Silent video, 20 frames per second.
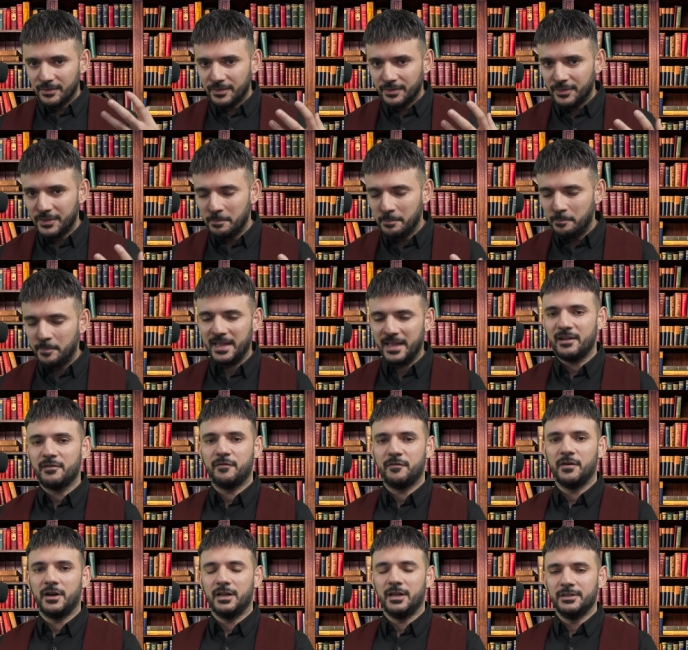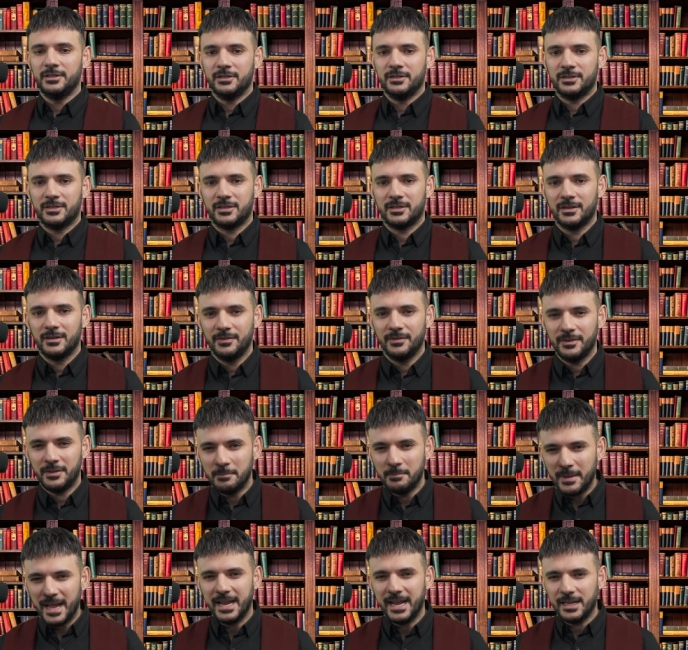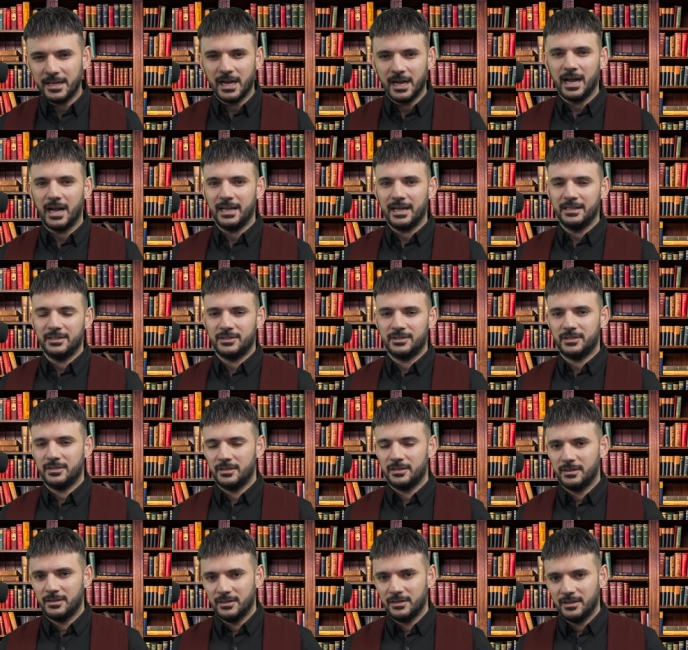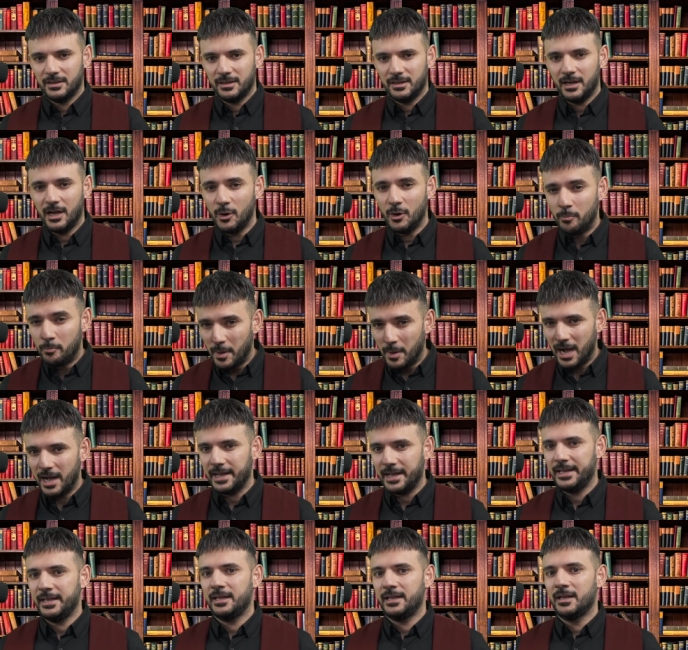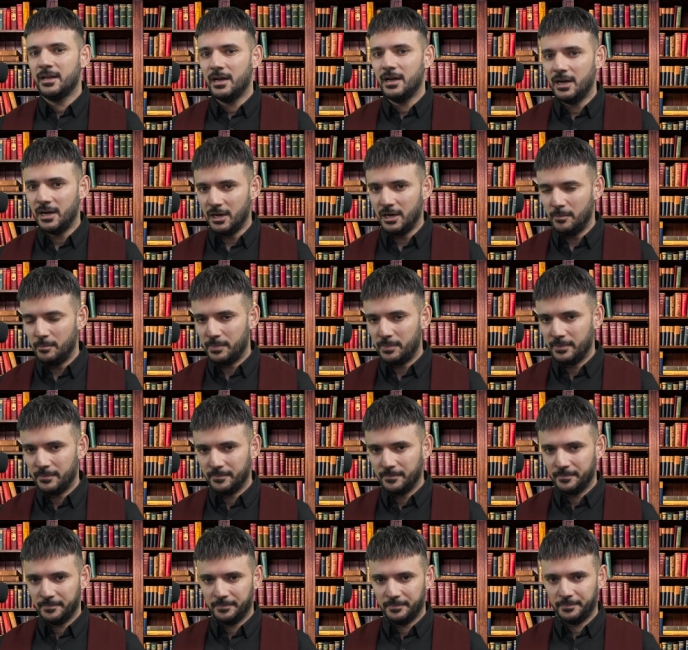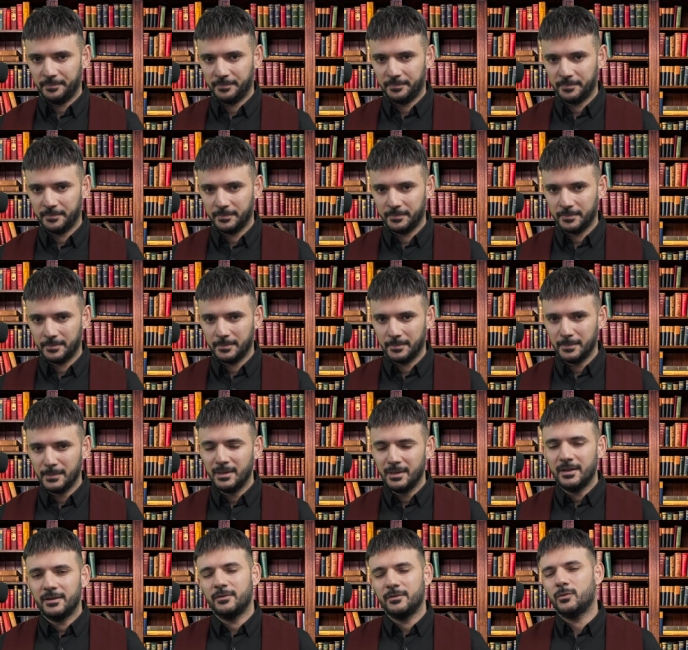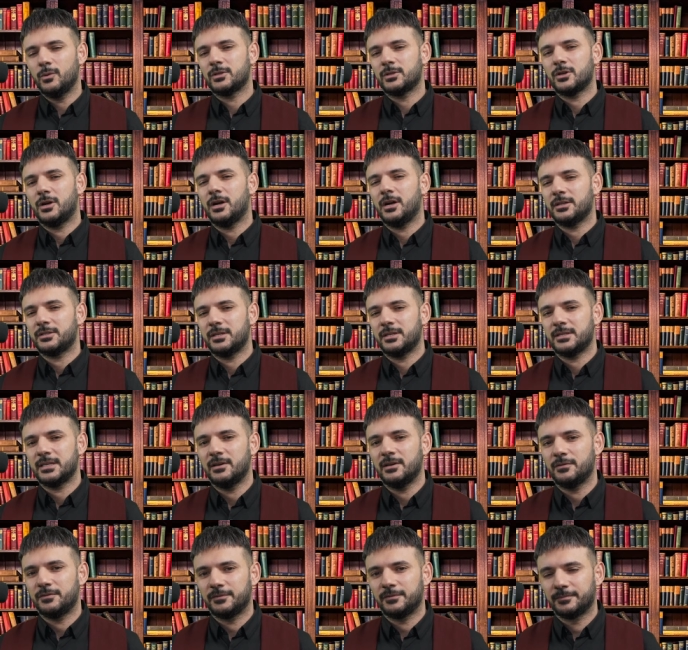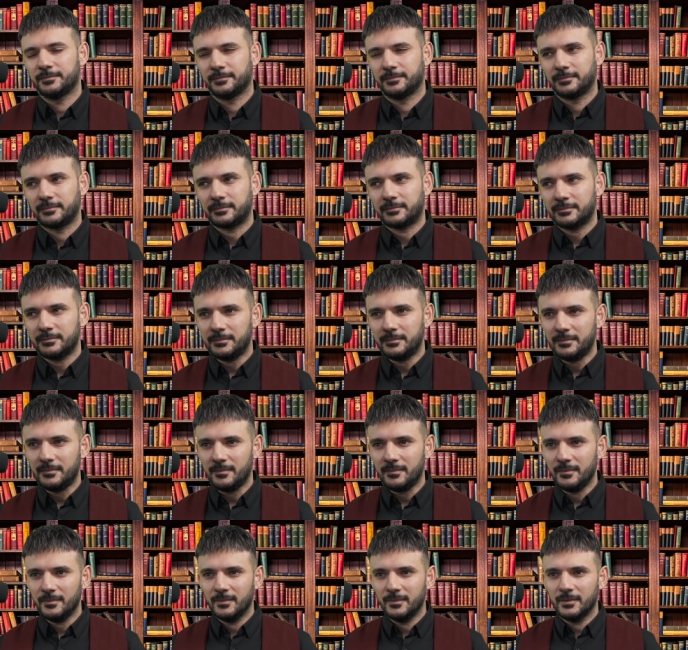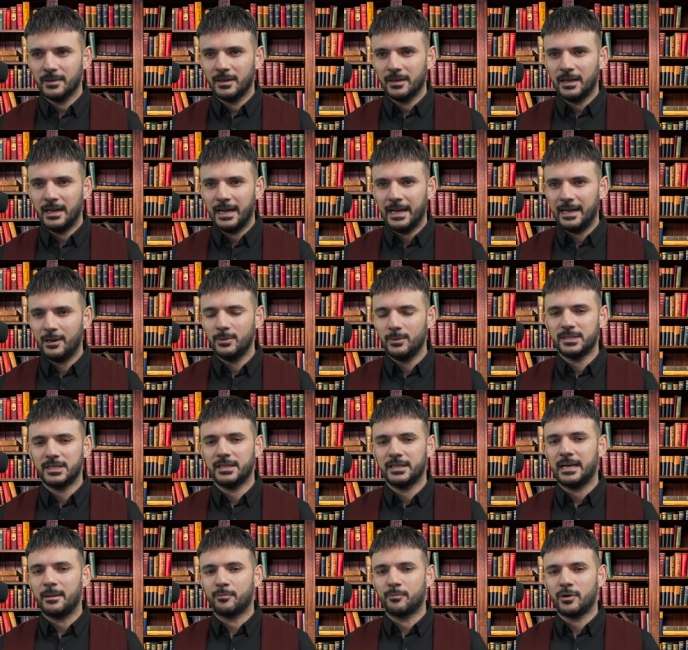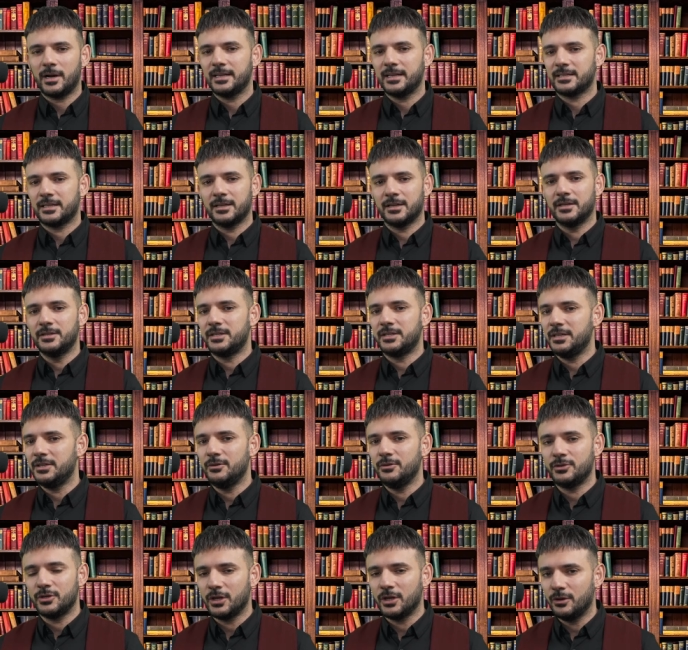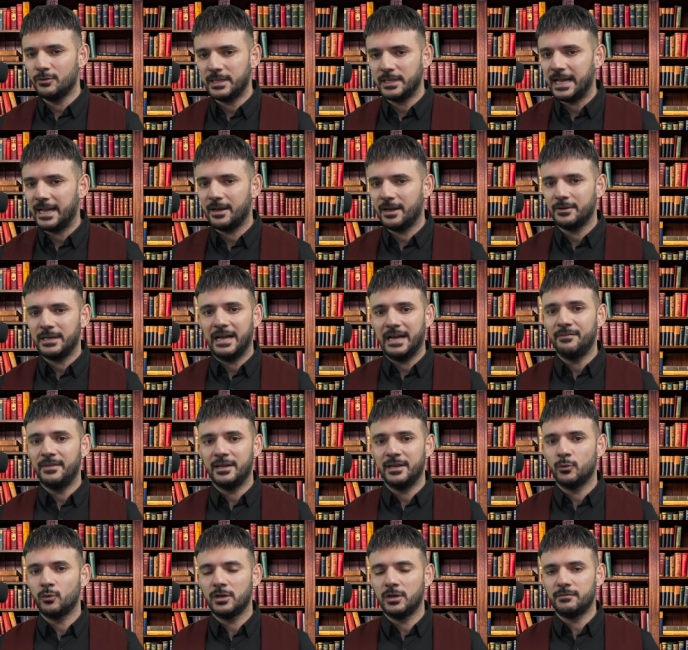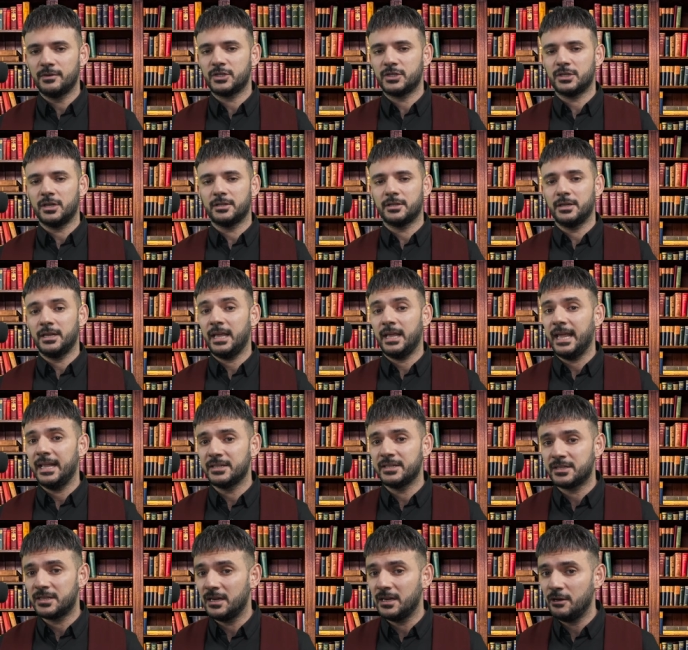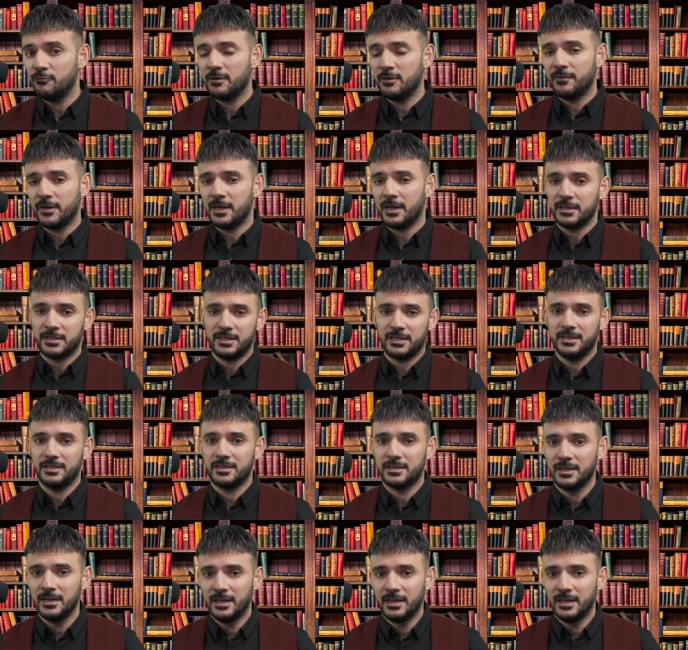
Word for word: the big funds, the main guys are buying up. You've always got to ask yourself, how is it that price can continue to go down and then all of a sudden it instantly reverses?